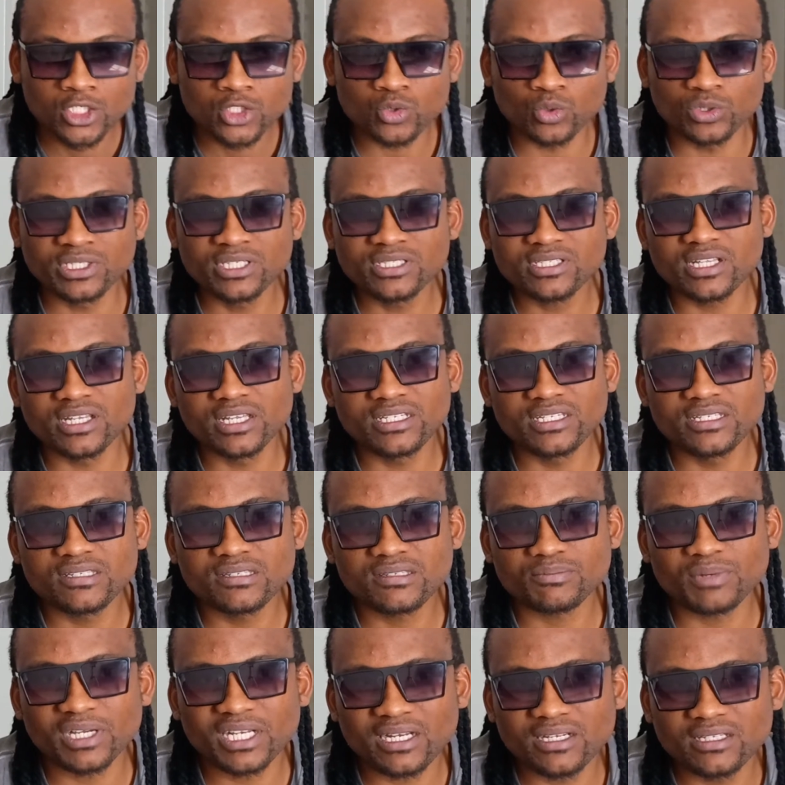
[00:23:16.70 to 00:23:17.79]
these
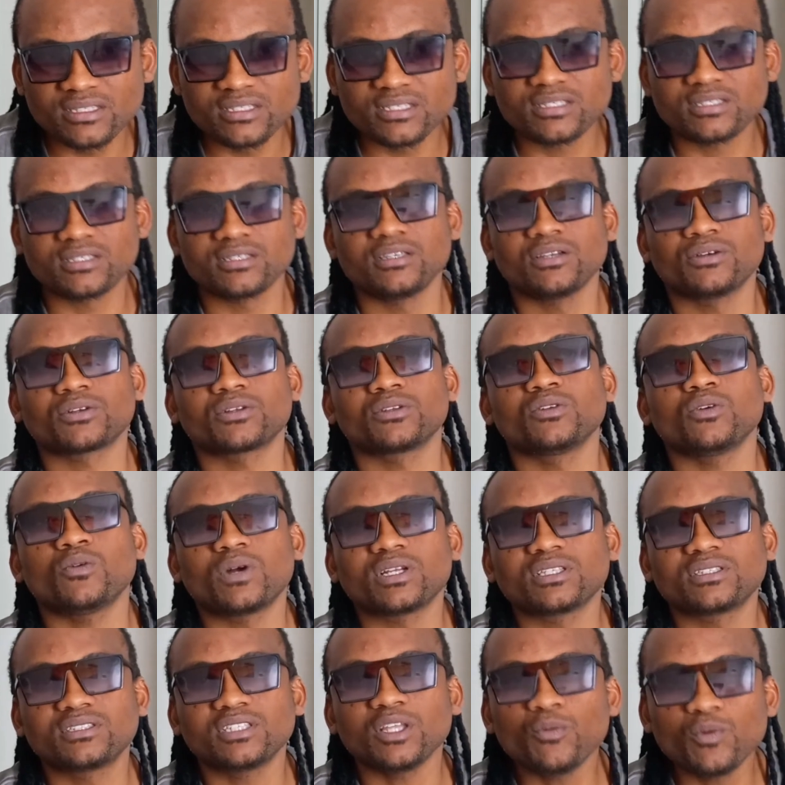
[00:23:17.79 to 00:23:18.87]
ladies, this thing, you already know
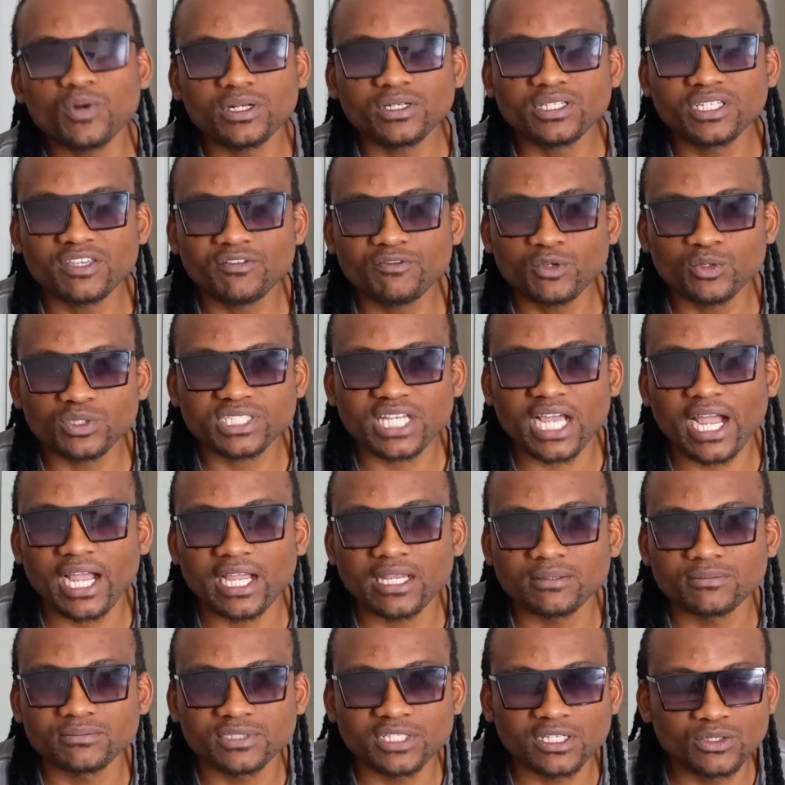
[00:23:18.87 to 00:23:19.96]
what. They will give you
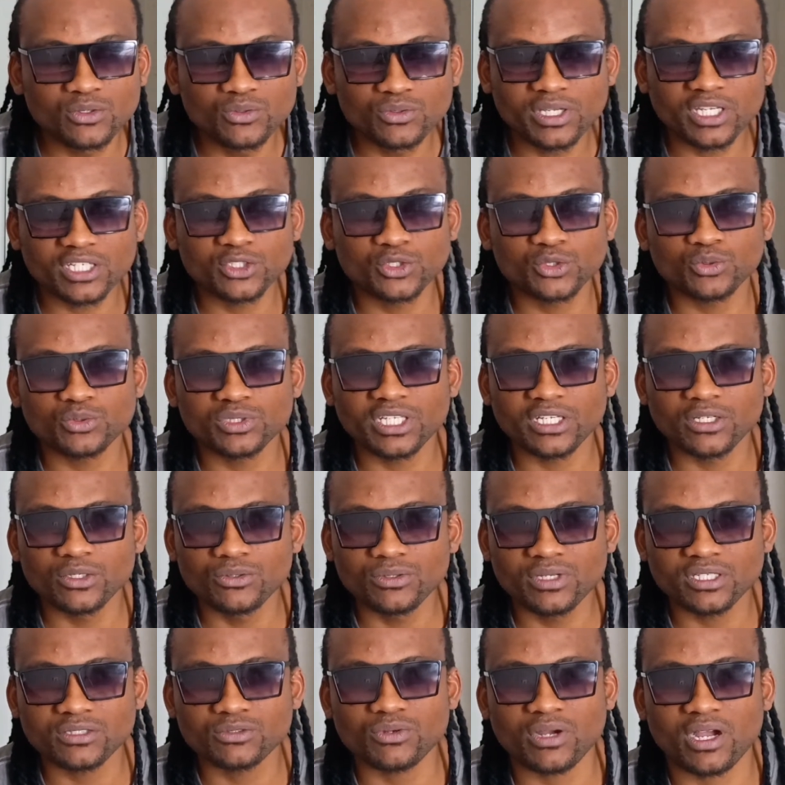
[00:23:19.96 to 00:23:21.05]
time. They look at you. They
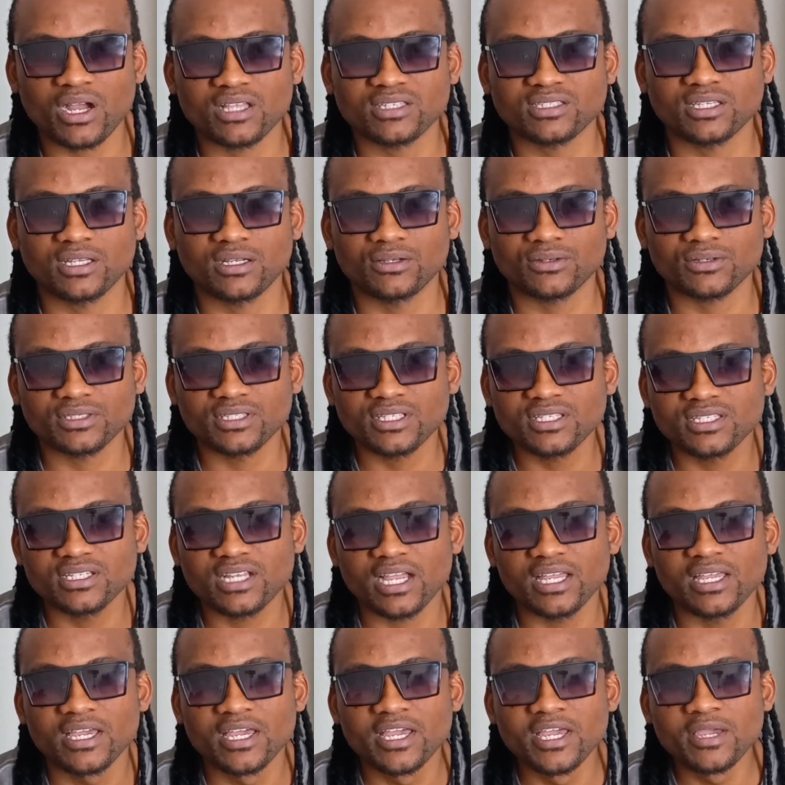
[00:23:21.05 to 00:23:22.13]
look at your hustle. Or this
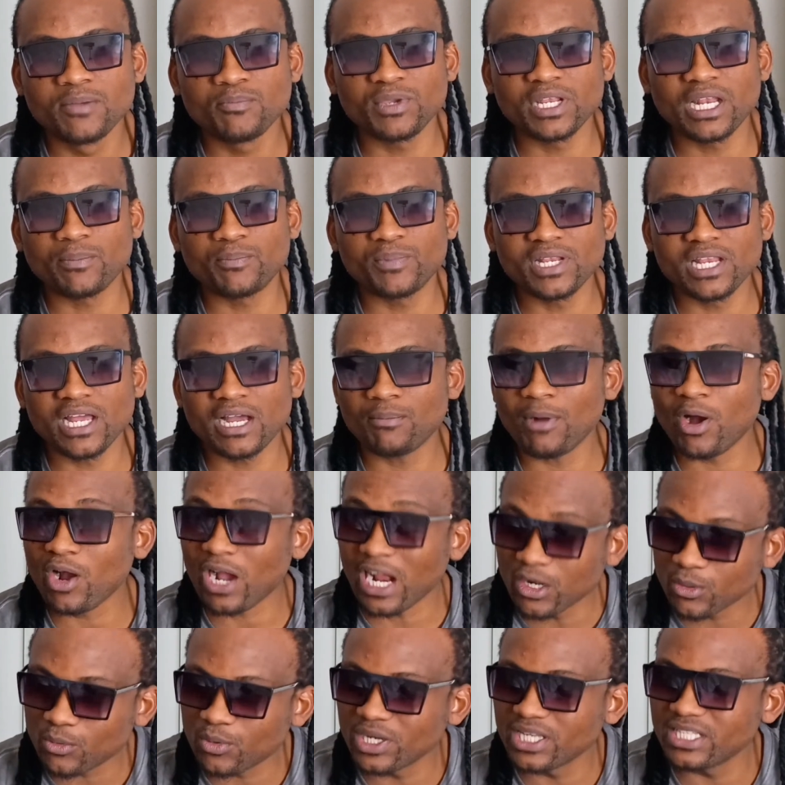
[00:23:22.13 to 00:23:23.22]
guy, bila, but
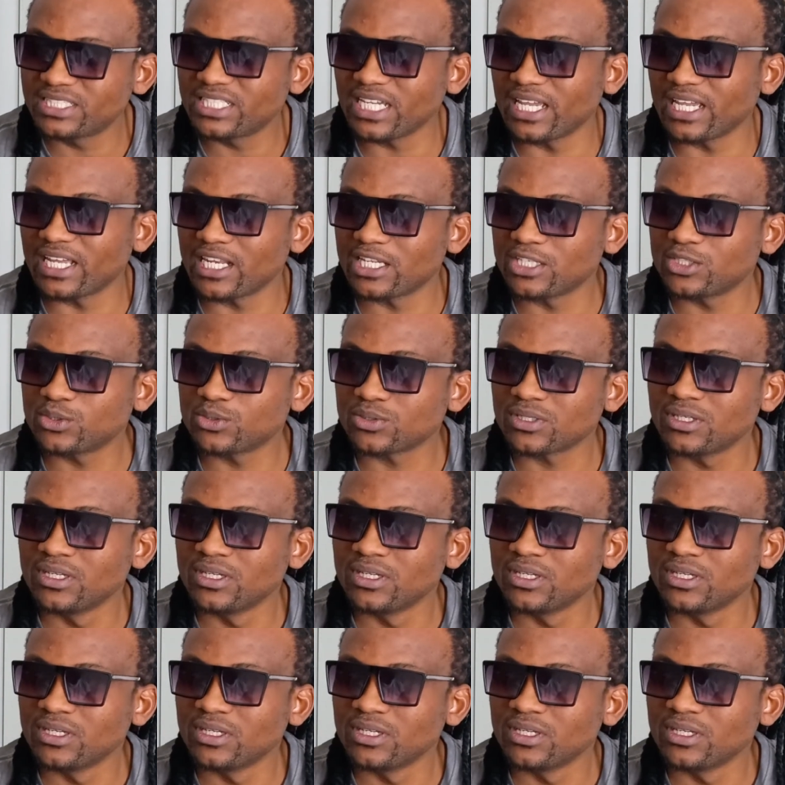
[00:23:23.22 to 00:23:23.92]
calculate it.